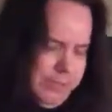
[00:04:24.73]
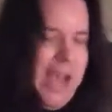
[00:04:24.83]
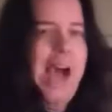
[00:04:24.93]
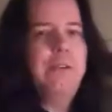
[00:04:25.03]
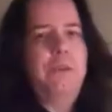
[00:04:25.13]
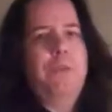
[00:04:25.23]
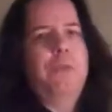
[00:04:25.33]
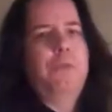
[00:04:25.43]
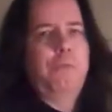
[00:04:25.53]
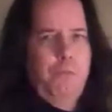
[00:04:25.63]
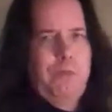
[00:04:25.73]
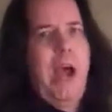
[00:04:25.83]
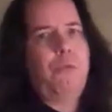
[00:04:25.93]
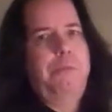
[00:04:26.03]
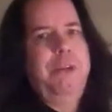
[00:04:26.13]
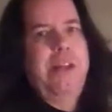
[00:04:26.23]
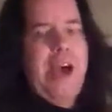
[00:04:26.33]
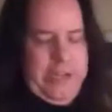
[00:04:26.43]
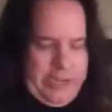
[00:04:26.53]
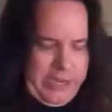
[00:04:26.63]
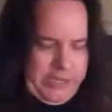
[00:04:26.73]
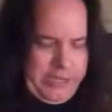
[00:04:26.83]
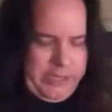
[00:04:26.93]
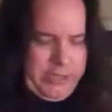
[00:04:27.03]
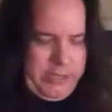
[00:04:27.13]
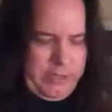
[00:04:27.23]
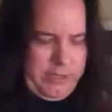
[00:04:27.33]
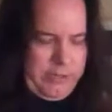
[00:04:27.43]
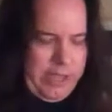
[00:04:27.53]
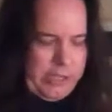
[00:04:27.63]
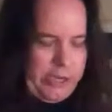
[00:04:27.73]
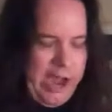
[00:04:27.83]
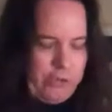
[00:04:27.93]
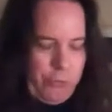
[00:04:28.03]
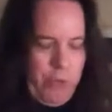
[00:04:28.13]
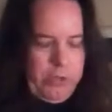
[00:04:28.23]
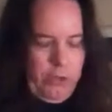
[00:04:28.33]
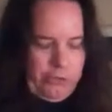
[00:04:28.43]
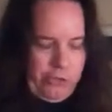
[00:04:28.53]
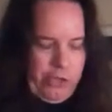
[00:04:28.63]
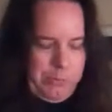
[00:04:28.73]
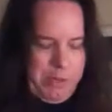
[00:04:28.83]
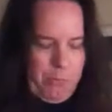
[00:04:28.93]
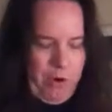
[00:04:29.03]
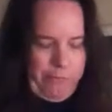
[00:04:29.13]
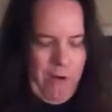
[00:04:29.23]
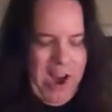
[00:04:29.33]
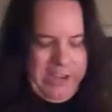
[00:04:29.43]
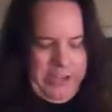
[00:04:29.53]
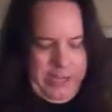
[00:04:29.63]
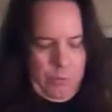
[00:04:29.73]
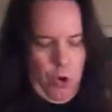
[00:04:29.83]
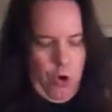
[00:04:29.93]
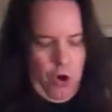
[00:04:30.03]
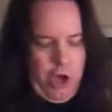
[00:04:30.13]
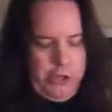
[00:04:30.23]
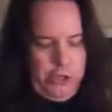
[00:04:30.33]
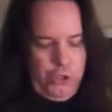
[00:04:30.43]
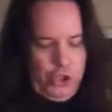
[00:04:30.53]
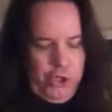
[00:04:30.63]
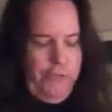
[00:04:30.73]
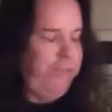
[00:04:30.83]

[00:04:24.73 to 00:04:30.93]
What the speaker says: that will be that hit. Then the next one looks a little bit more frightening. On June